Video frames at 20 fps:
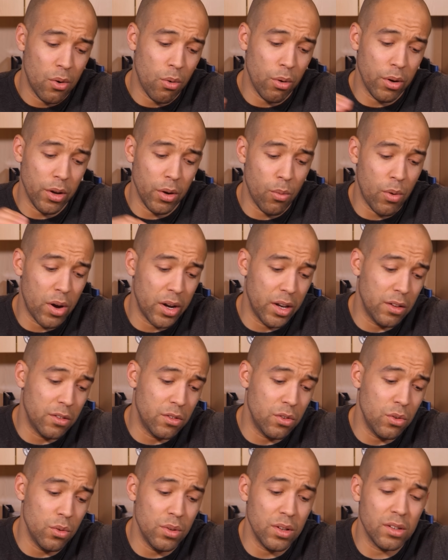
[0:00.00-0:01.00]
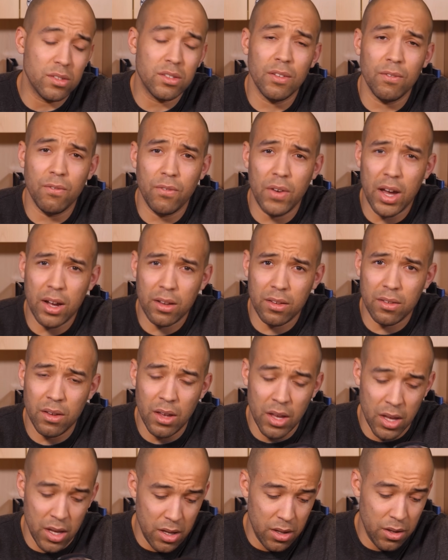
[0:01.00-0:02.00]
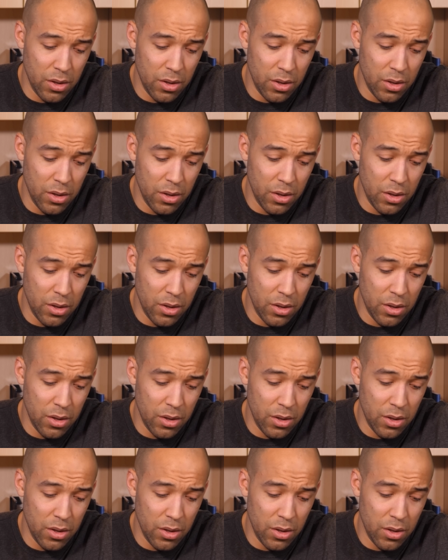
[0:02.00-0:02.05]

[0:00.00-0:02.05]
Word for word: or you're wanting to disinfect